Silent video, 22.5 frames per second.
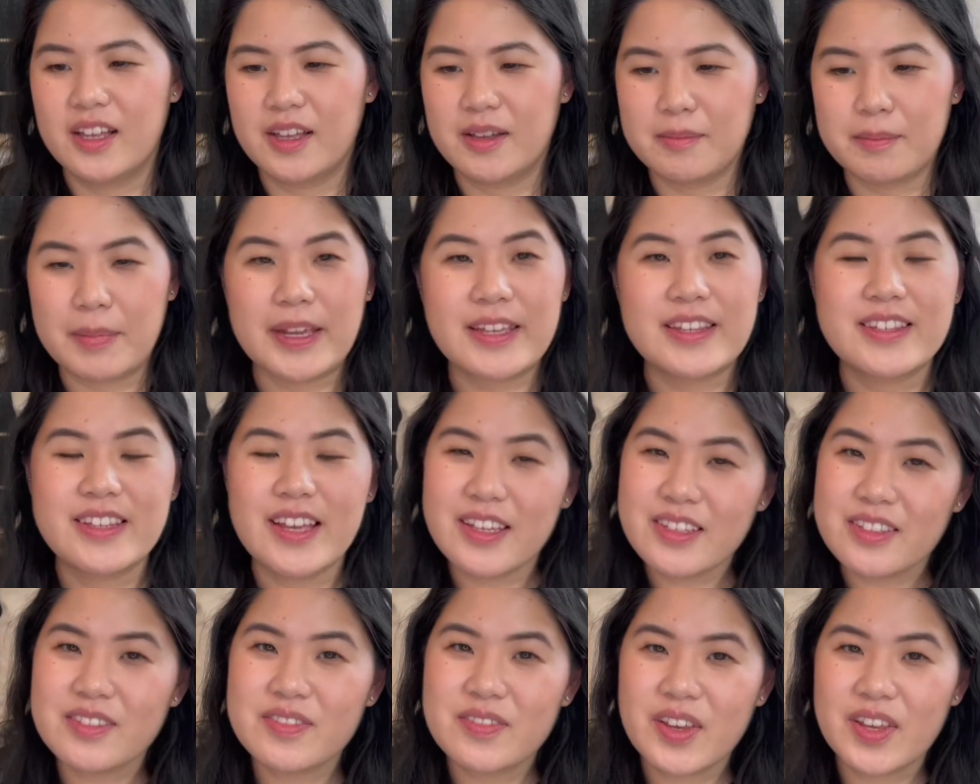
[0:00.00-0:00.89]
My
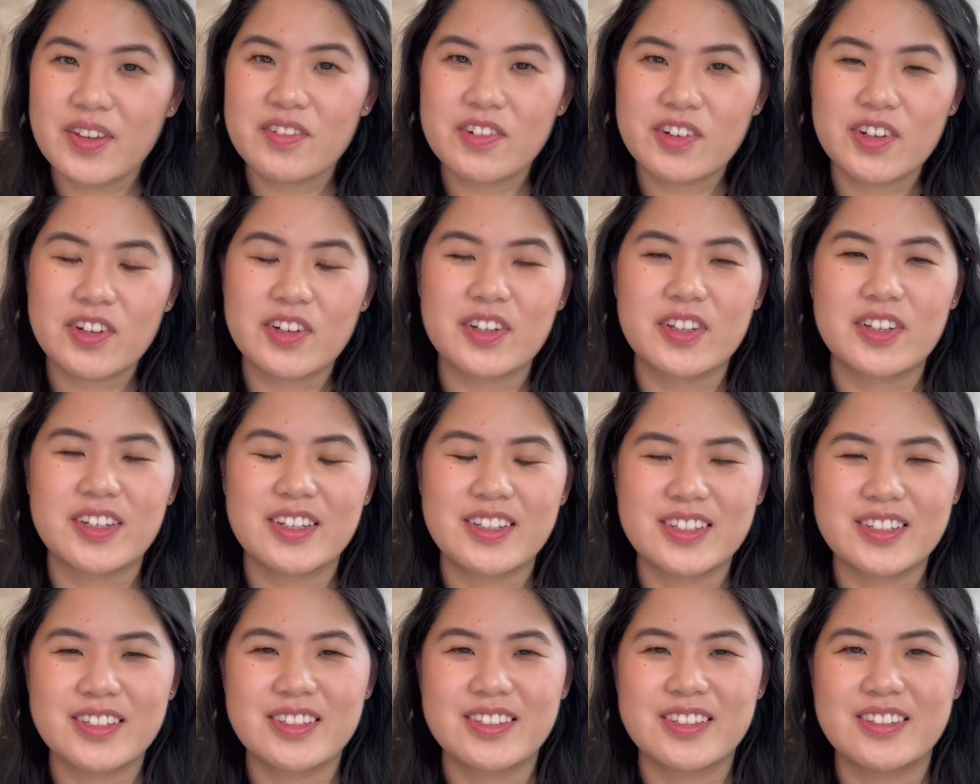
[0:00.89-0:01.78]
next favorite
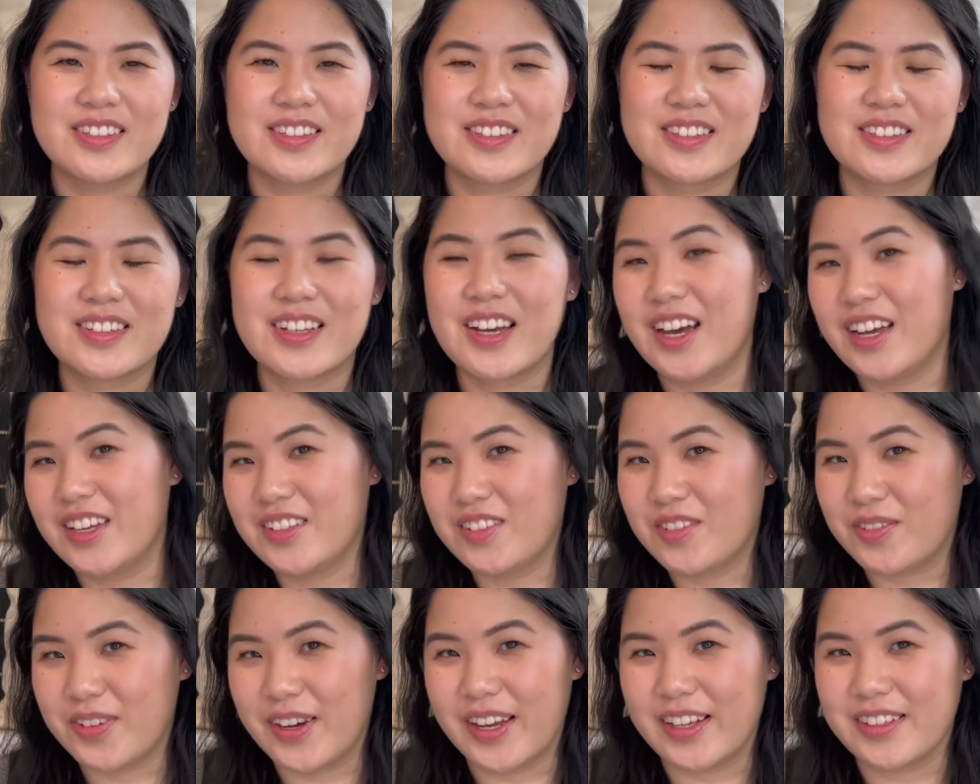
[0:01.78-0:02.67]
is kind
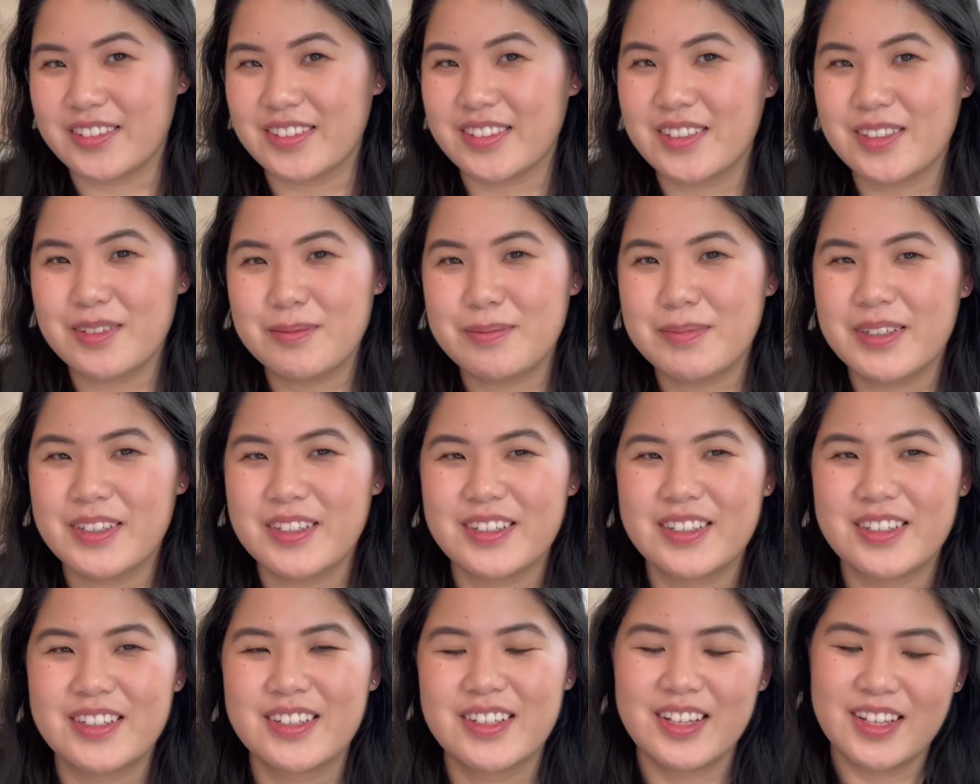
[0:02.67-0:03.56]
of random,
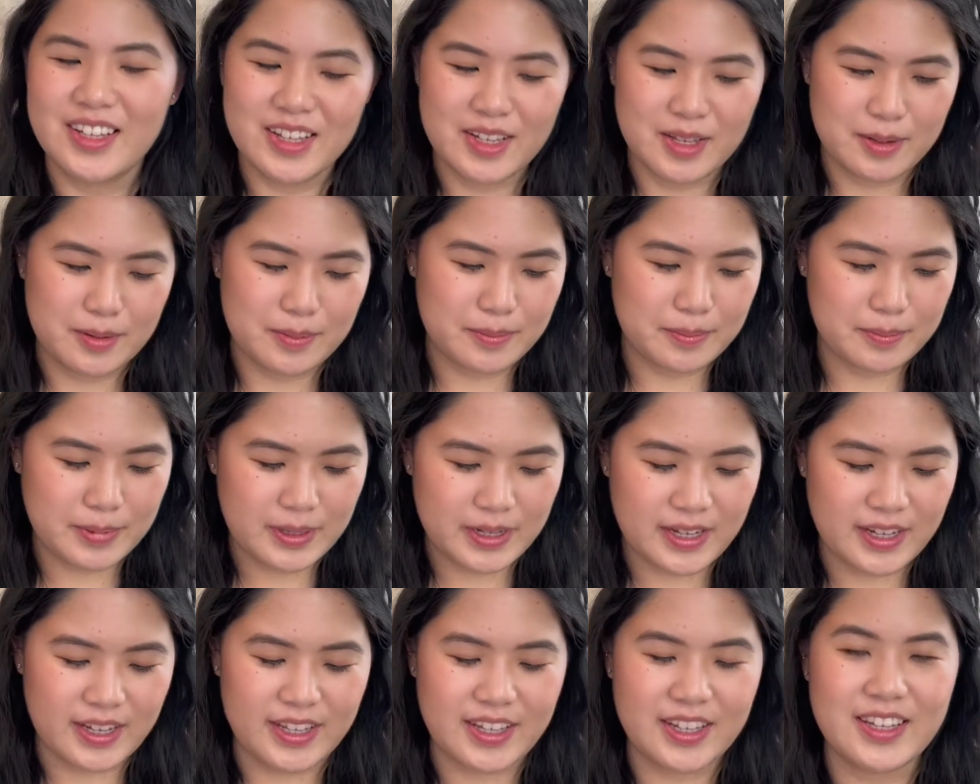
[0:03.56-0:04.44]

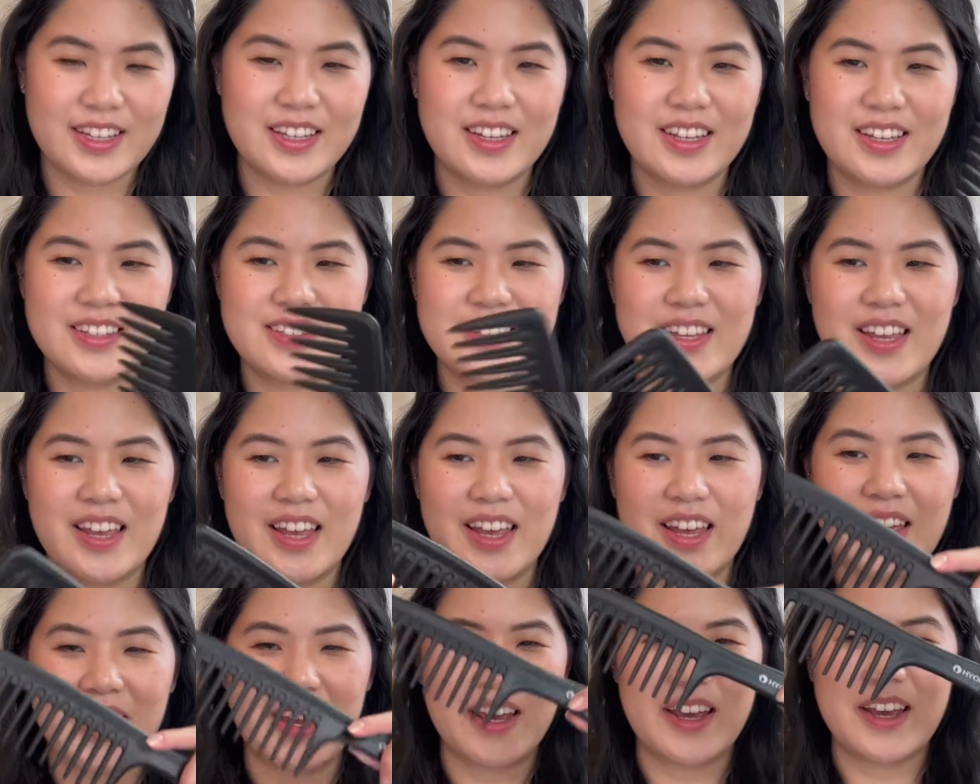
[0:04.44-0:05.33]
but it is
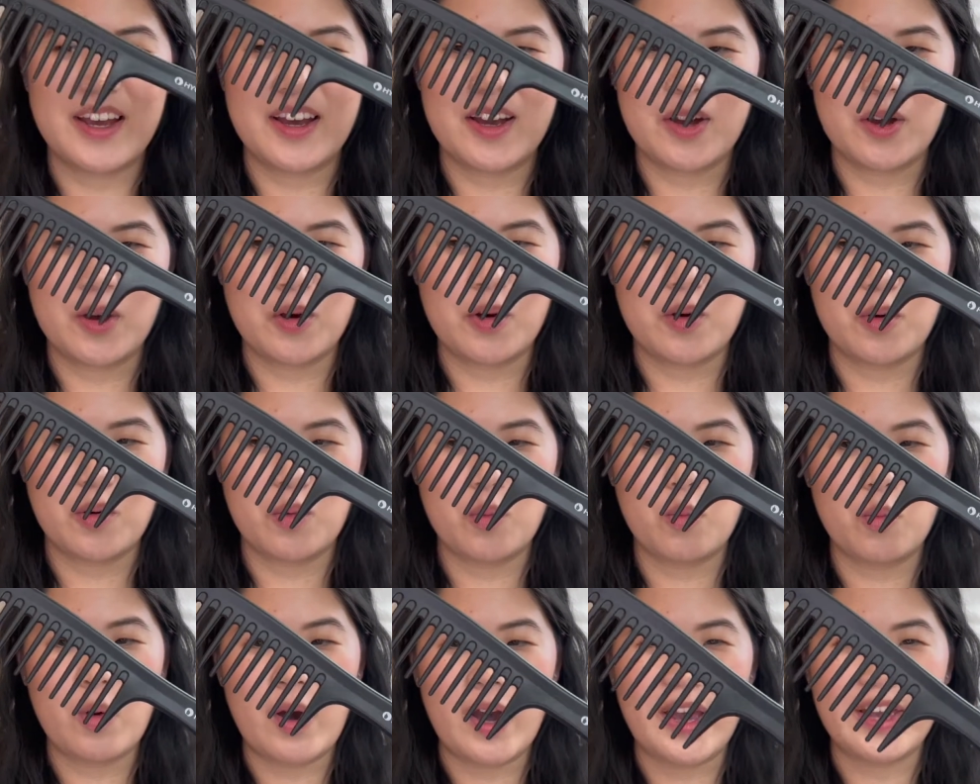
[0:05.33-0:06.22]
a
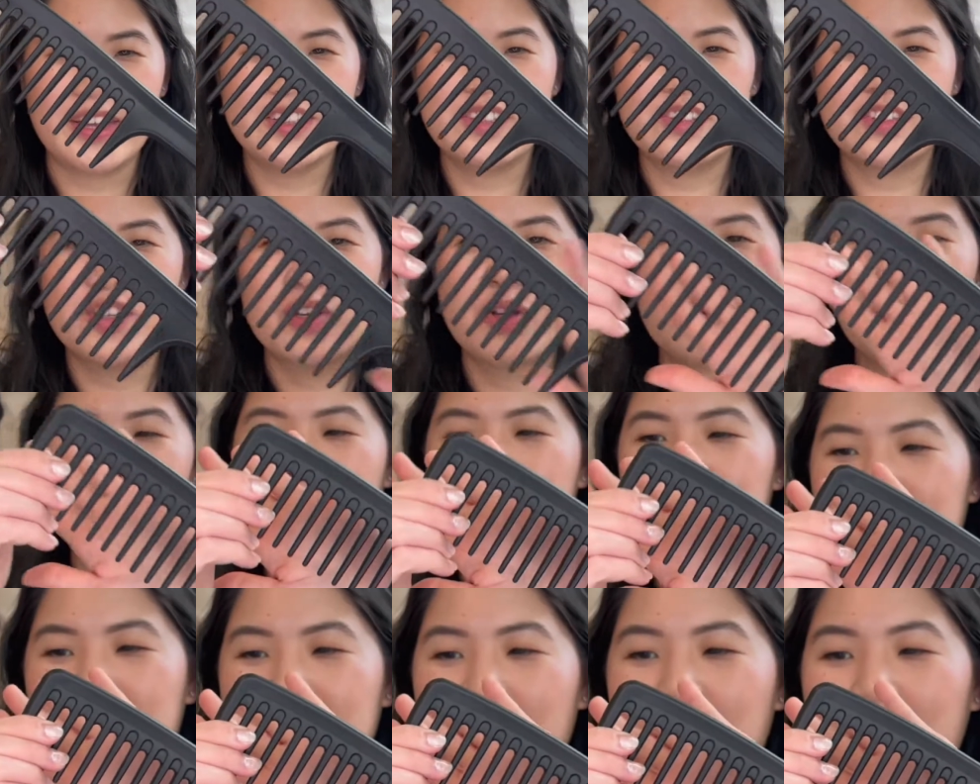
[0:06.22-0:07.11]
wide
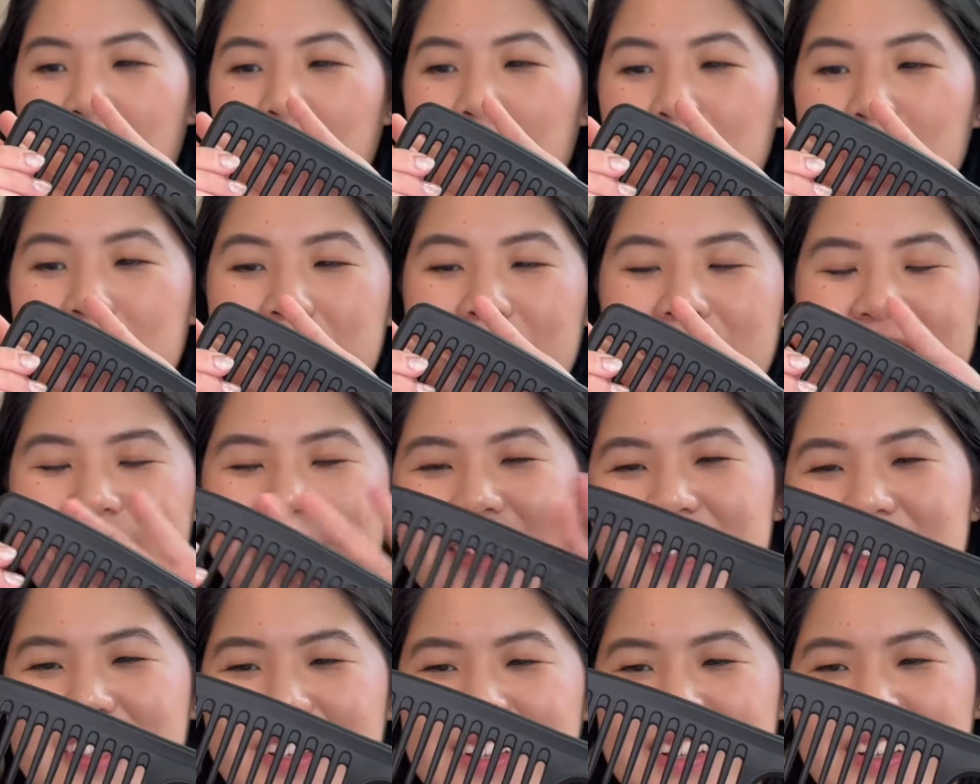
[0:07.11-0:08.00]
tooth comb. I
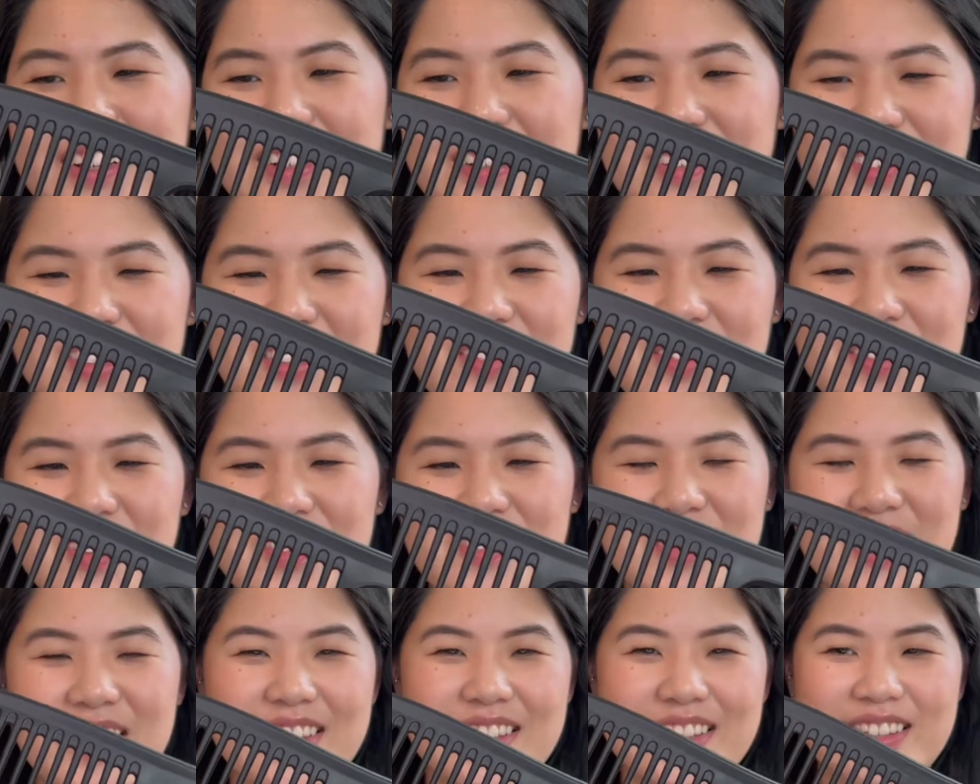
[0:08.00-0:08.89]
don't even know
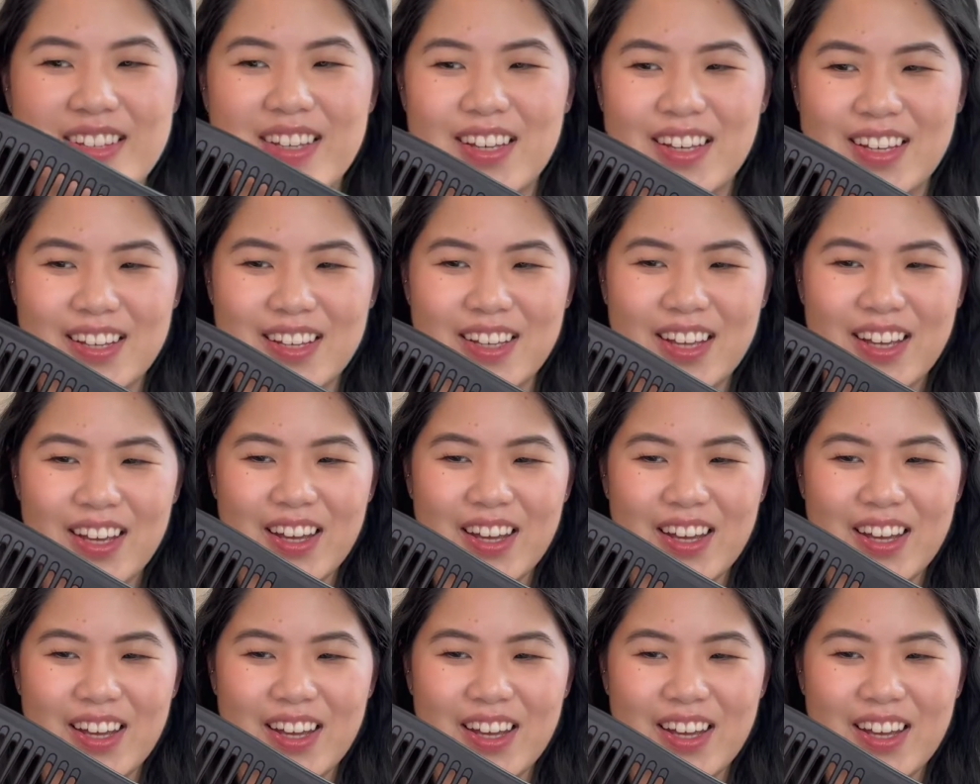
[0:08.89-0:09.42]
if you can see it.